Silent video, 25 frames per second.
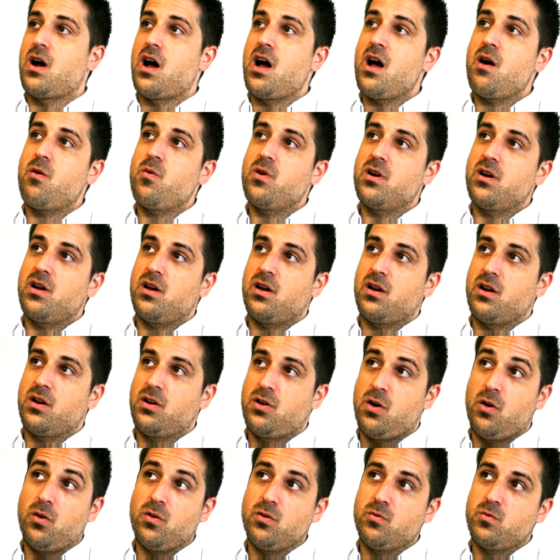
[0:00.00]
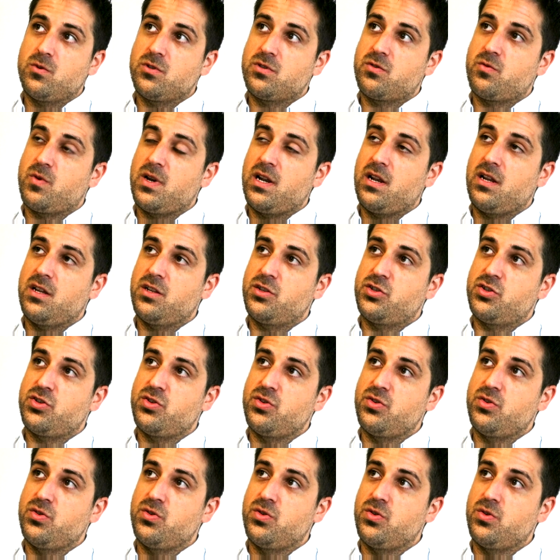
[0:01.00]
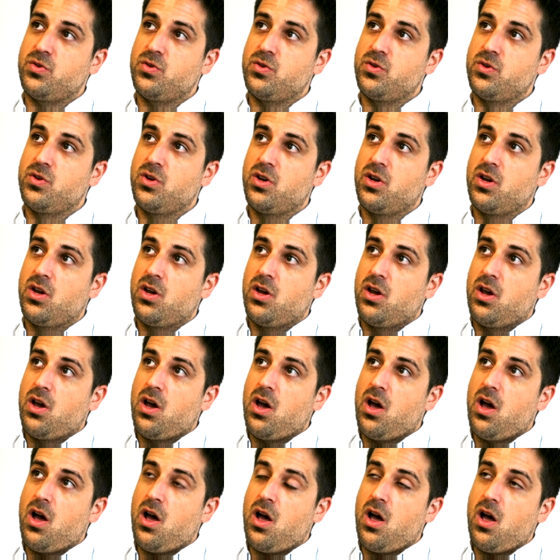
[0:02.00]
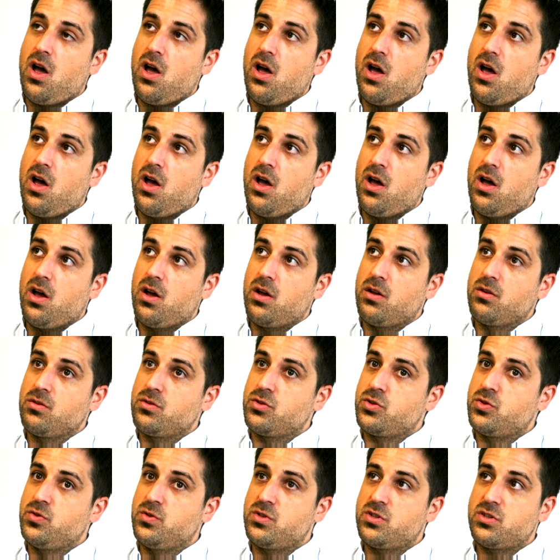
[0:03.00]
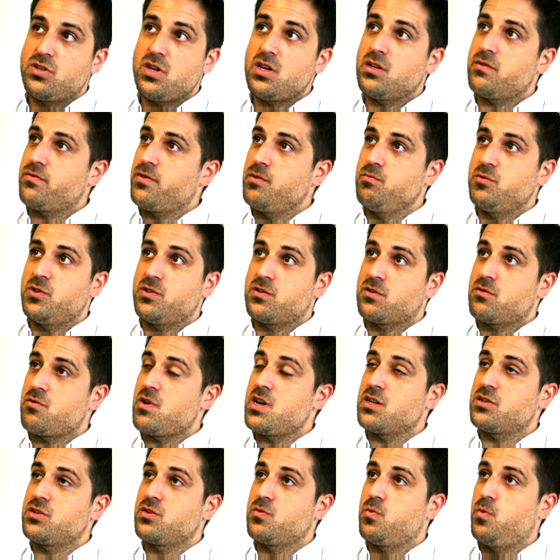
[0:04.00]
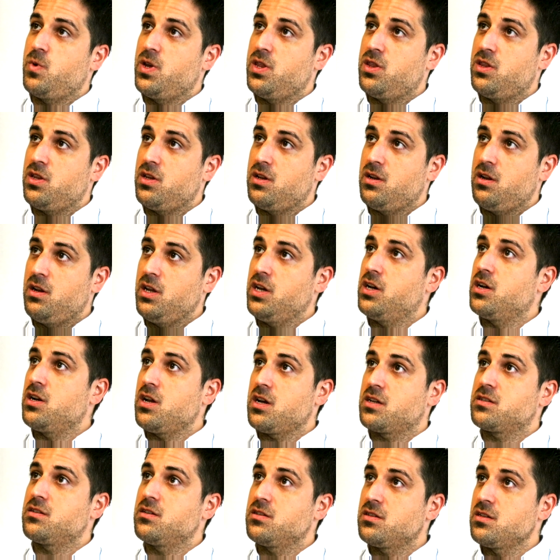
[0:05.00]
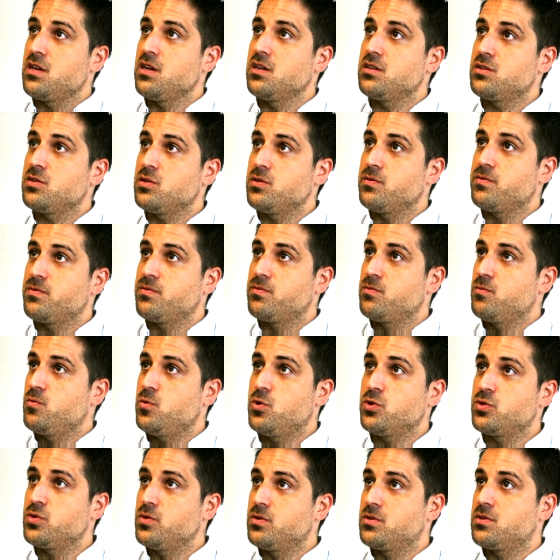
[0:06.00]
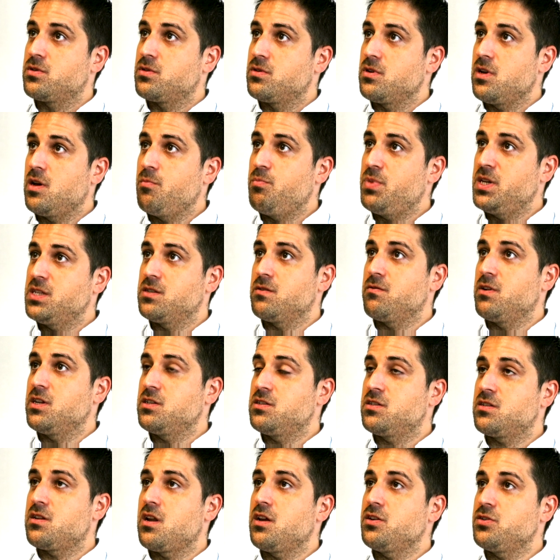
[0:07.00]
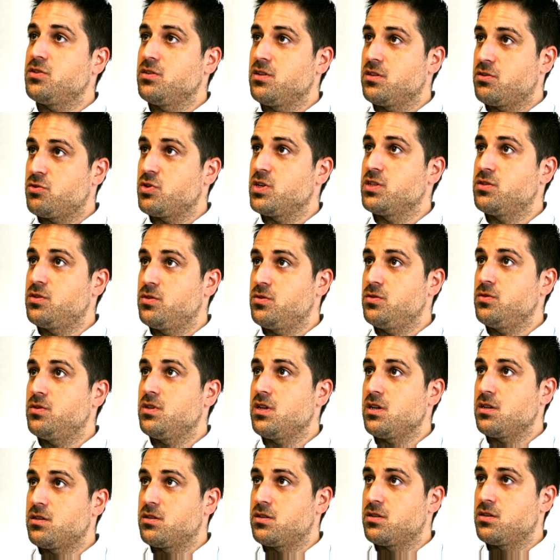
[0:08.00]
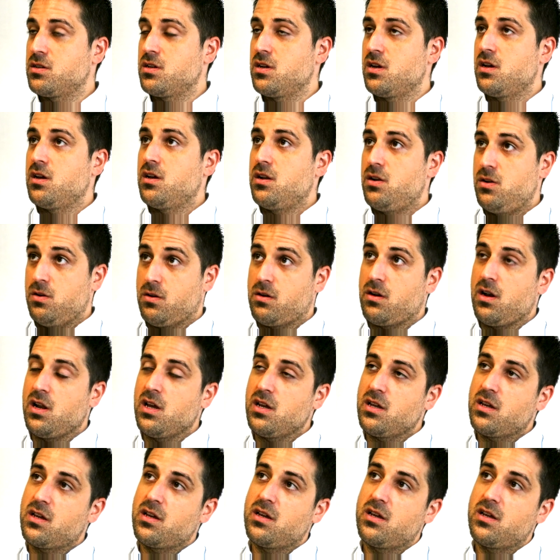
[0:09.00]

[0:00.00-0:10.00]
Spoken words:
Our goal was really to start from scratch with the legal exercise of what would a piece of legislation that tries to do that look like.